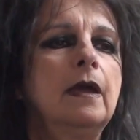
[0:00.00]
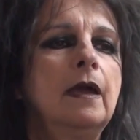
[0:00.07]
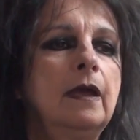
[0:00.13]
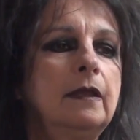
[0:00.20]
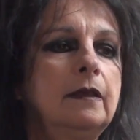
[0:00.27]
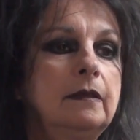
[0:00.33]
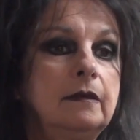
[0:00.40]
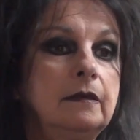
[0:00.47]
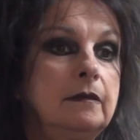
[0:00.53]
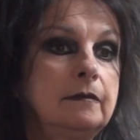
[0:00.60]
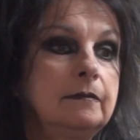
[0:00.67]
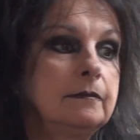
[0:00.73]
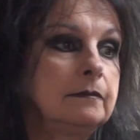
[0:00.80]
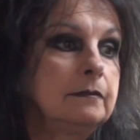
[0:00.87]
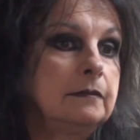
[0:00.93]

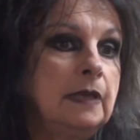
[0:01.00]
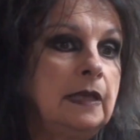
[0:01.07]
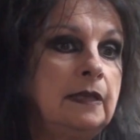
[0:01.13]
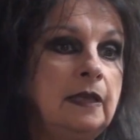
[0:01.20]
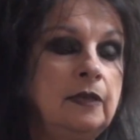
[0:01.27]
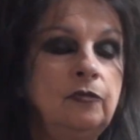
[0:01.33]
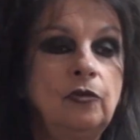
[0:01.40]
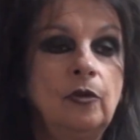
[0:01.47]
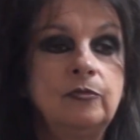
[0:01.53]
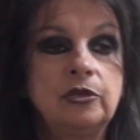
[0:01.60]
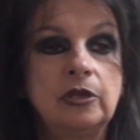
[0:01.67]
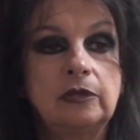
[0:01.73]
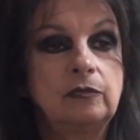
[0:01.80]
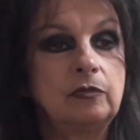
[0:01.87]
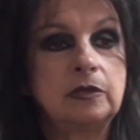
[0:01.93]
and I do
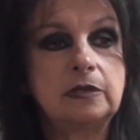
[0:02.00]
objects